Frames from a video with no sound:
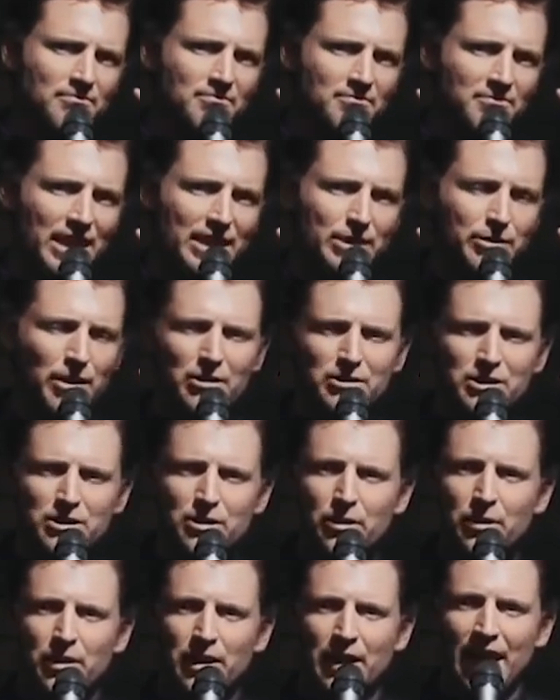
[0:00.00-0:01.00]
That's what I was
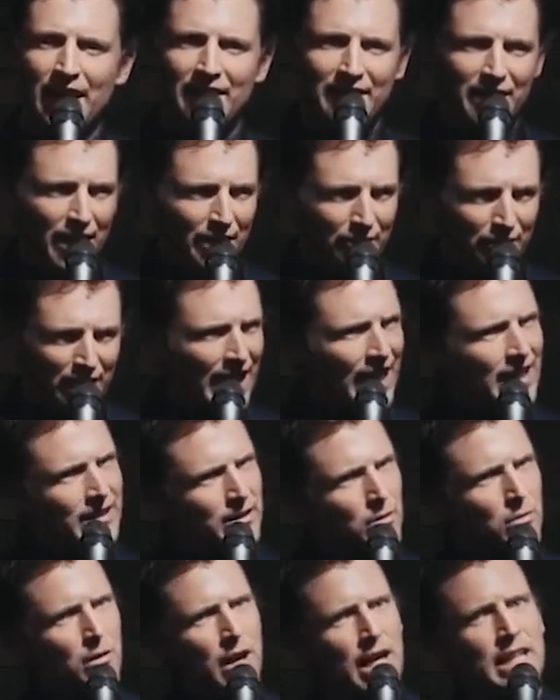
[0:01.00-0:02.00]
doing. I thought if I got the
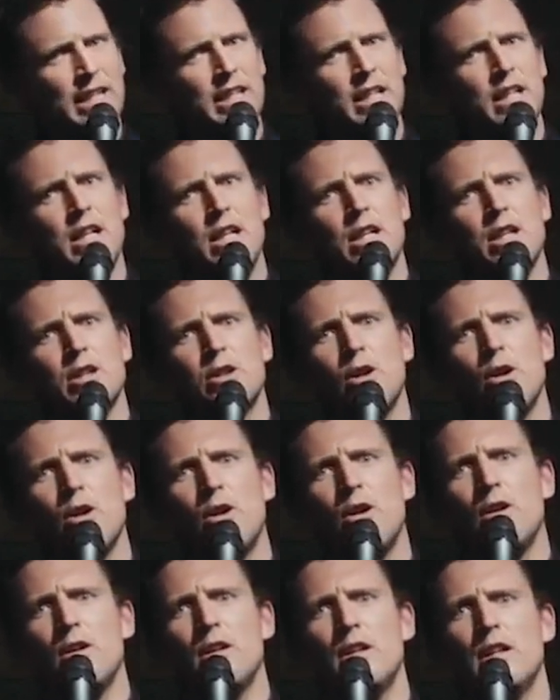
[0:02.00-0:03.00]
right
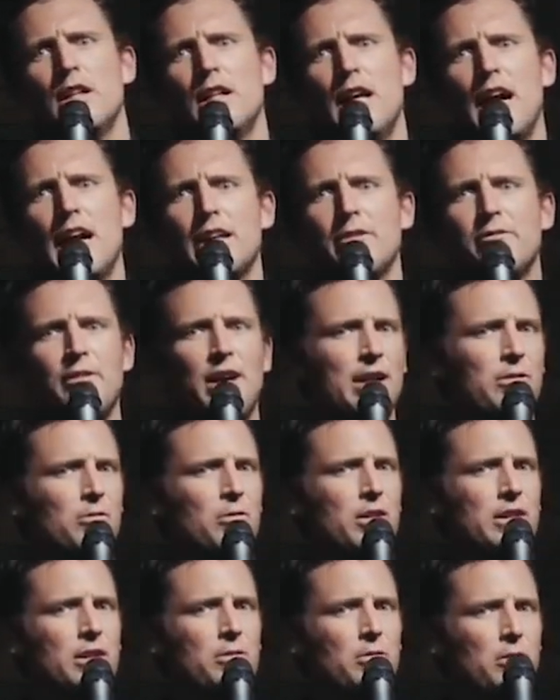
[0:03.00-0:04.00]
girl, I could find
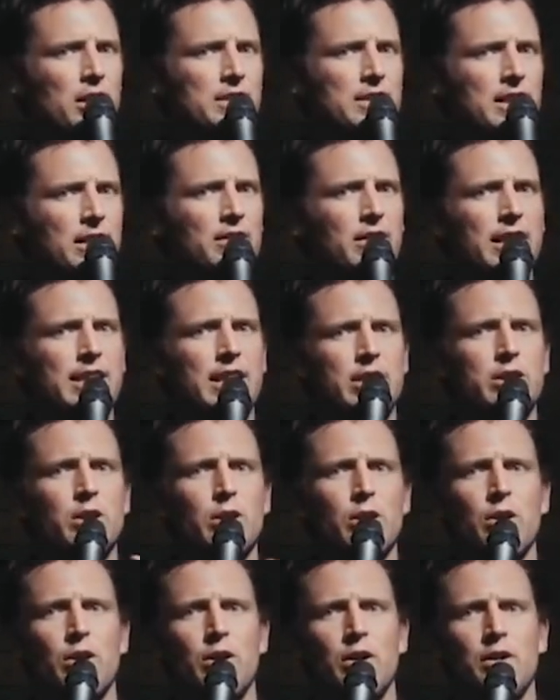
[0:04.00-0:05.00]
one that wasn't like a
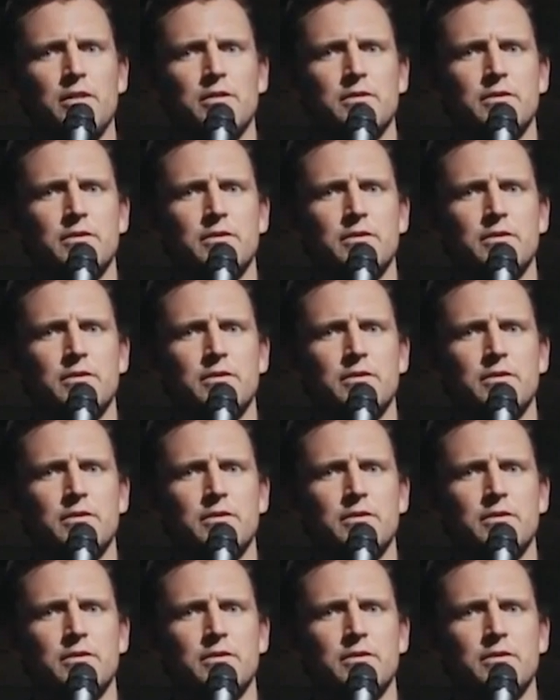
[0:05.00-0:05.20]
girl.